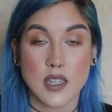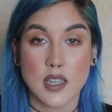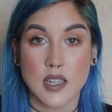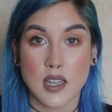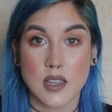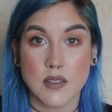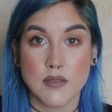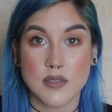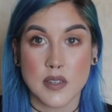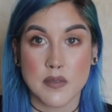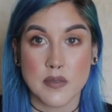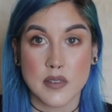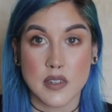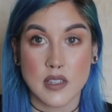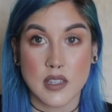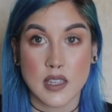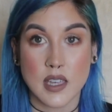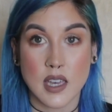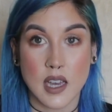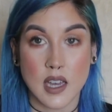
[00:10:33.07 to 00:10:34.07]
and I've
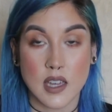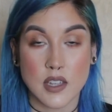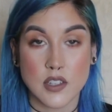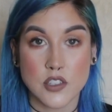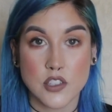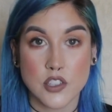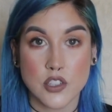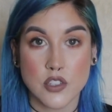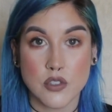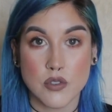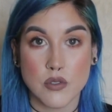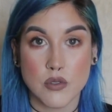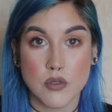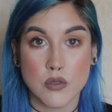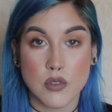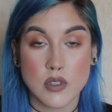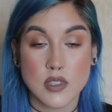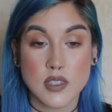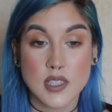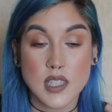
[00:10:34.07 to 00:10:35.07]
definitely had
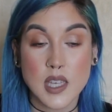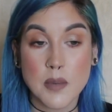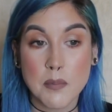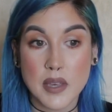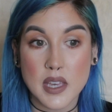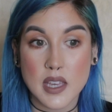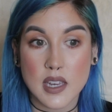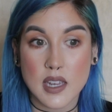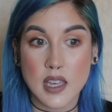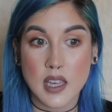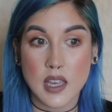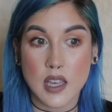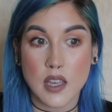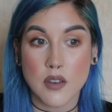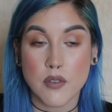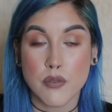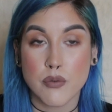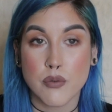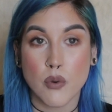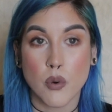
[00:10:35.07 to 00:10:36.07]
to skip
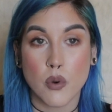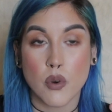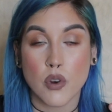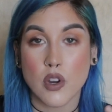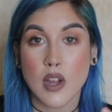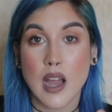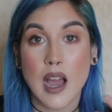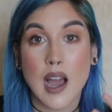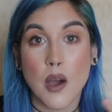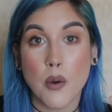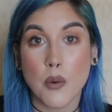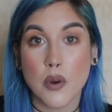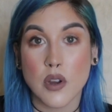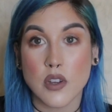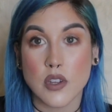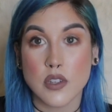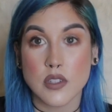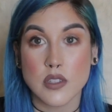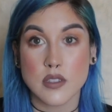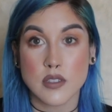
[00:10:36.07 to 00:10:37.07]
eating for
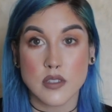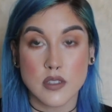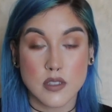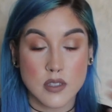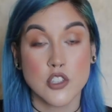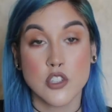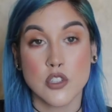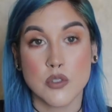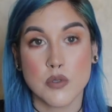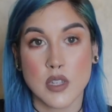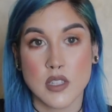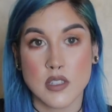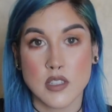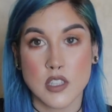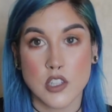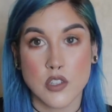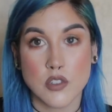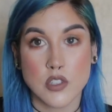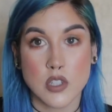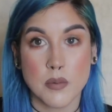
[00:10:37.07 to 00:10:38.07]
hours to
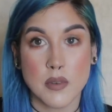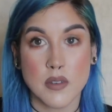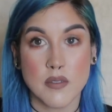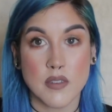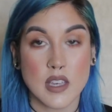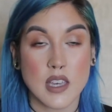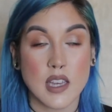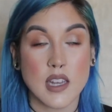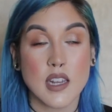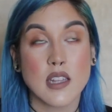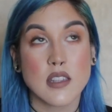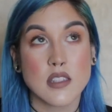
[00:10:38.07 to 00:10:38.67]
continue to be vegan,